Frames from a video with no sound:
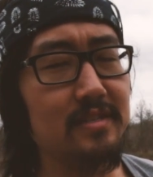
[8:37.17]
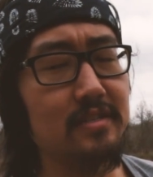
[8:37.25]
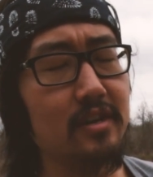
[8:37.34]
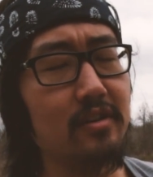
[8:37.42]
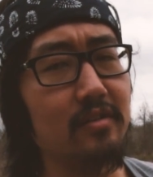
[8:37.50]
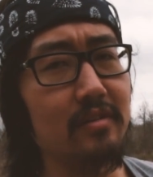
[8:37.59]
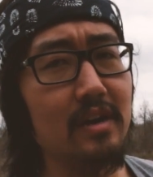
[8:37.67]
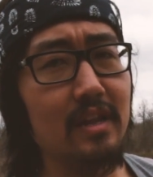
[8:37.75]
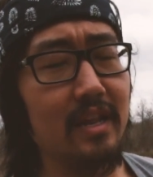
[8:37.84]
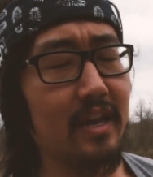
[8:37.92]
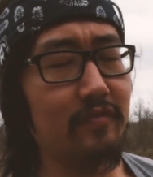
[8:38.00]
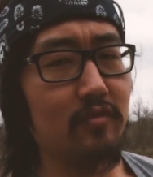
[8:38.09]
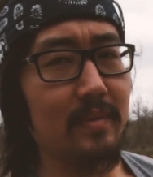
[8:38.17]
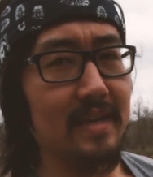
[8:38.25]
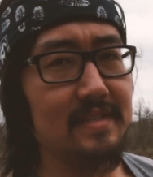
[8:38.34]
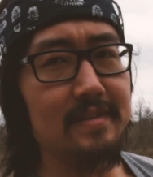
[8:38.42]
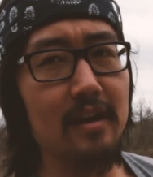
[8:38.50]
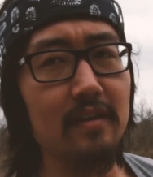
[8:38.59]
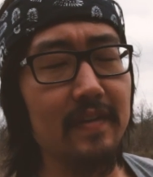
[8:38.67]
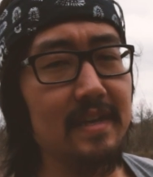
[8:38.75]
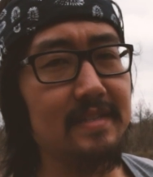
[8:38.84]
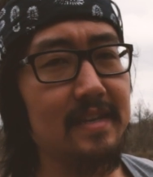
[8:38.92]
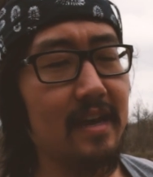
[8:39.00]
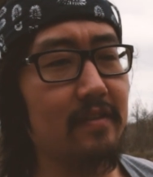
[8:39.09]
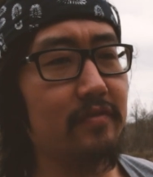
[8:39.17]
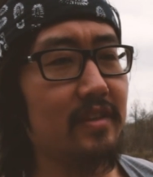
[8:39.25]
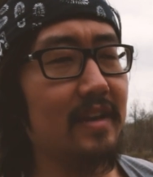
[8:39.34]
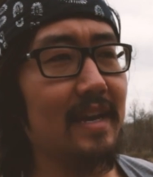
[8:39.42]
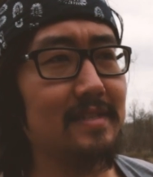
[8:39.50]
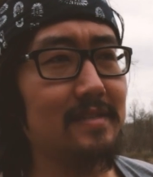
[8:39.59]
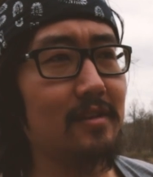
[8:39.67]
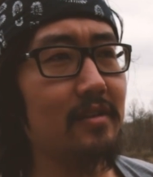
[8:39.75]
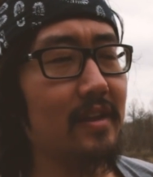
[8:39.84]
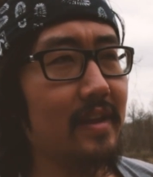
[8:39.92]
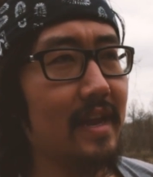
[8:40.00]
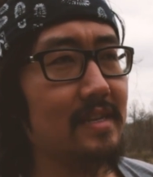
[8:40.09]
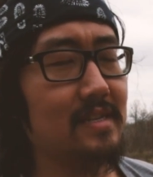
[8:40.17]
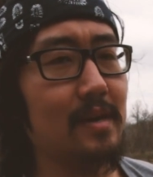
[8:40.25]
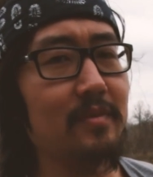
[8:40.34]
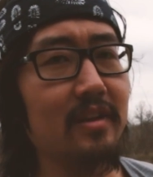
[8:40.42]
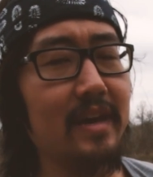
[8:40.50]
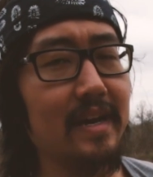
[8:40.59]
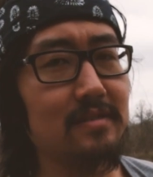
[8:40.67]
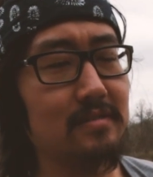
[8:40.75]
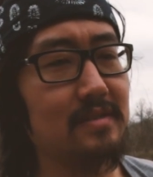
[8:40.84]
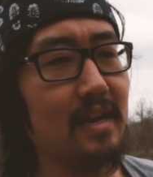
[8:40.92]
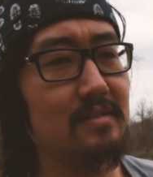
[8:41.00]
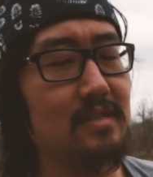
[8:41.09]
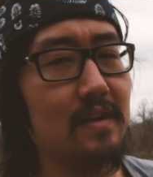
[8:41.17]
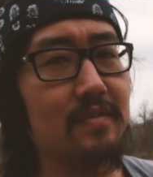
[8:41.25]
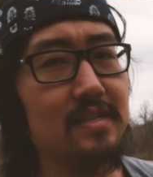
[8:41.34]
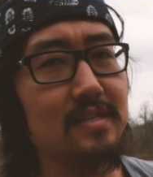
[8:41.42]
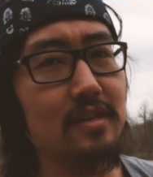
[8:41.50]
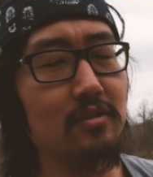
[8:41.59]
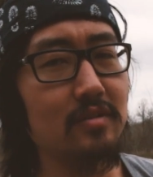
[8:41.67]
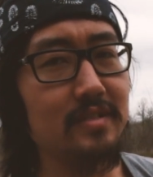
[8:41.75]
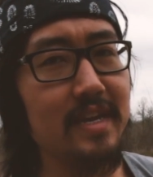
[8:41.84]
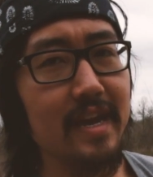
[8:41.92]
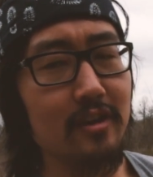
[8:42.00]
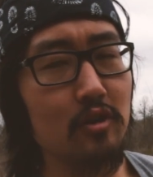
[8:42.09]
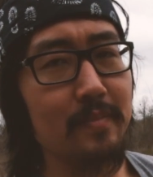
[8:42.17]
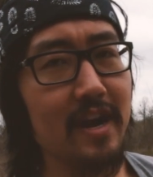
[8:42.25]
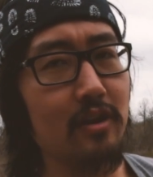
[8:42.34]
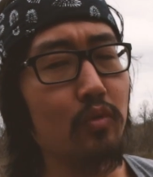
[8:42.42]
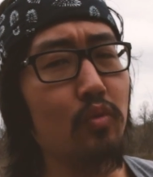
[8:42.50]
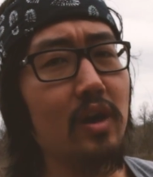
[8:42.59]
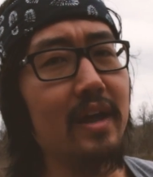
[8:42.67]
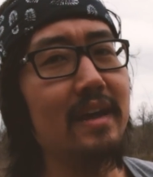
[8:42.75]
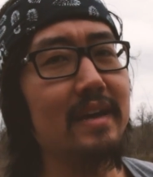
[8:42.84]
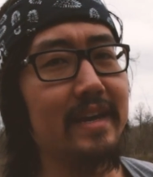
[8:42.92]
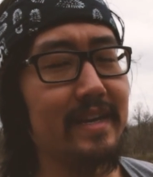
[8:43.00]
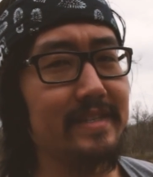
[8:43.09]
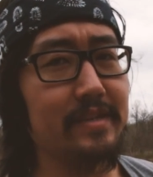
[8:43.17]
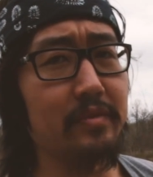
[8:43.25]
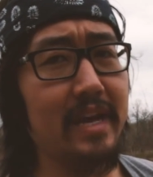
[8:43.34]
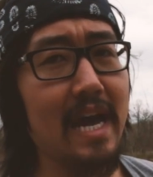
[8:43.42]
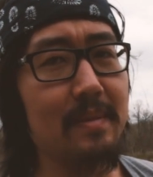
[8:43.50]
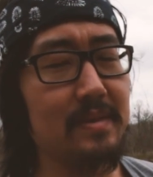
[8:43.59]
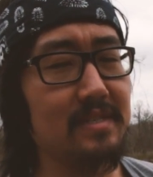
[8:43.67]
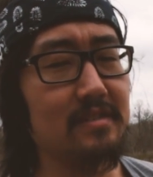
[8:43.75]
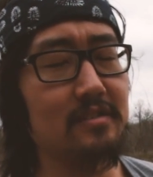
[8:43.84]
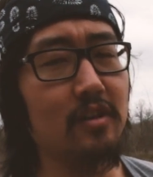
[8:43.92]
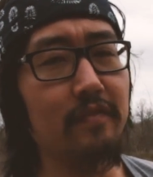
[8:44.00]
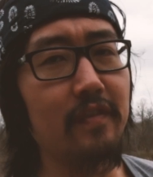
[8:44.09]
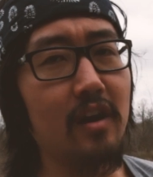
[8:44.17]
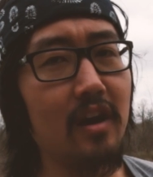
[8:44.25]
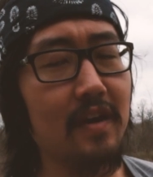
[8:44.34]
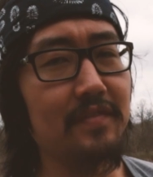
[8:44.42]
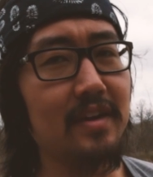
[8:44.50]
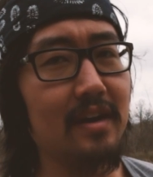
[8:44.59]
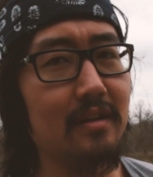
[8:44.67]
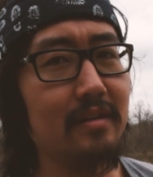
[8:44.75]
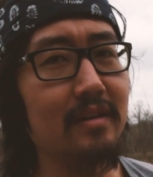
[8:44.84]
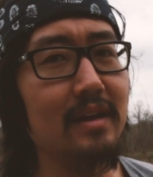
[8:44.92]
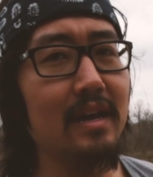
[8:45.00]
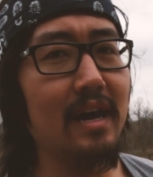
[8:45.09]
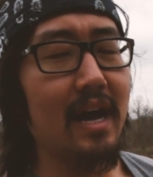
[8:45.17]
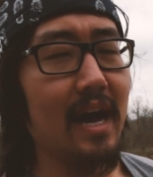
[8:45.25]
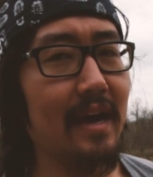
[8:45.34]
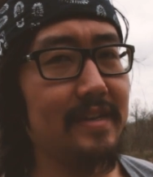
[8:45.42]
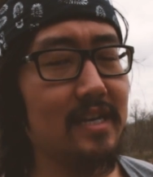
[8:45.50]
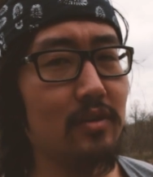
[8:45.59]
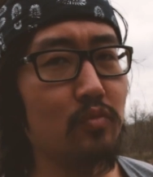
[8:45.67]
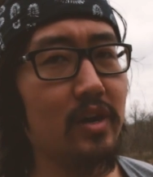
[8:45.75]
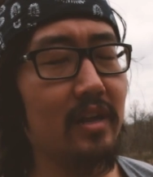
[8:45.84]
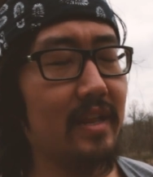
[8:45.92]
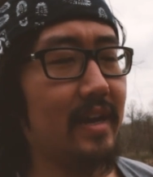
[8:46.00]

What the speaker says: So like for myself, I said for the next 30 days I'm going to exercise every single day no matter what, and see what happens. And so far I've done well.